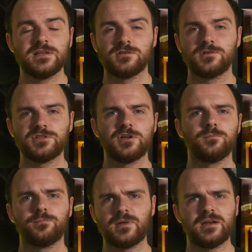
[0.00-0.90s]
it as long as you
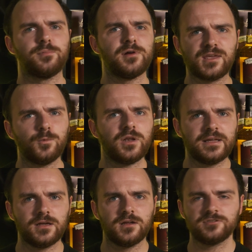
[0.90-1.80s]
don't kind of break your
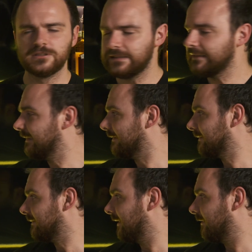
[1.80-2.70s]
wallet in half.
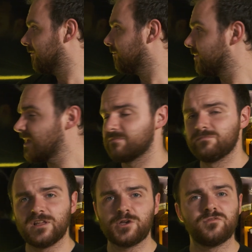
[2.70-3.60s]
Um, but yeah,
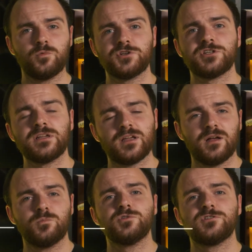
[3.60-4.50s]
thank you all for watching,
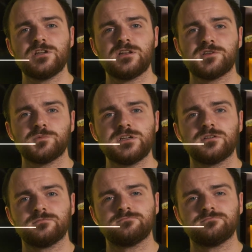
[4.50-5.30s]
and we'll see you next week.